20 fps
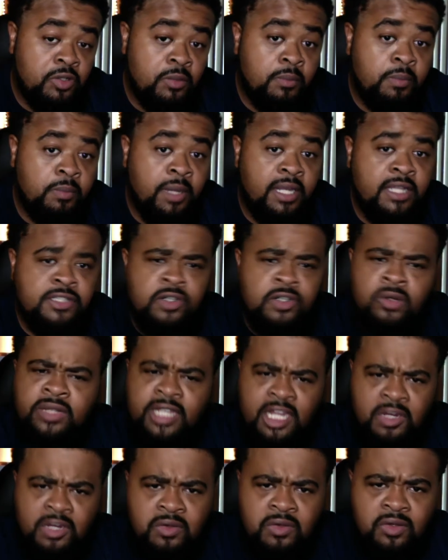But his only
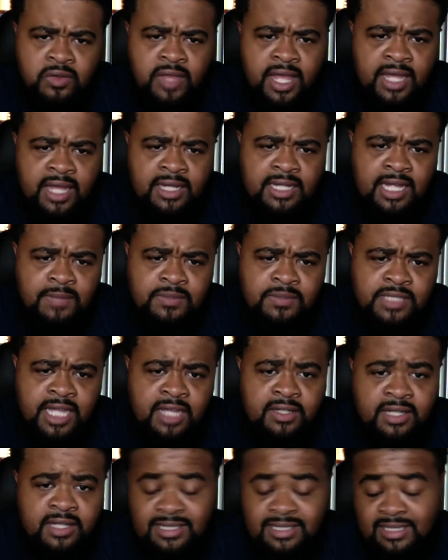hero that comes out,
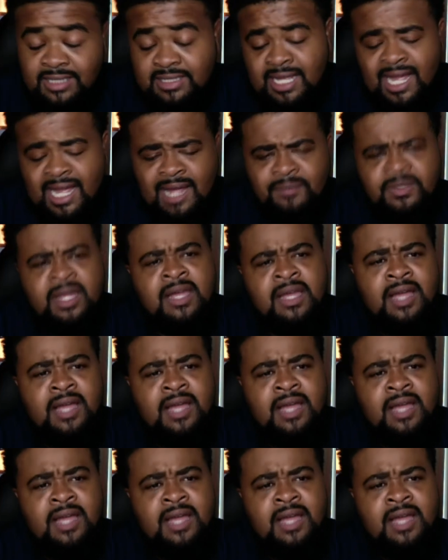because at the time,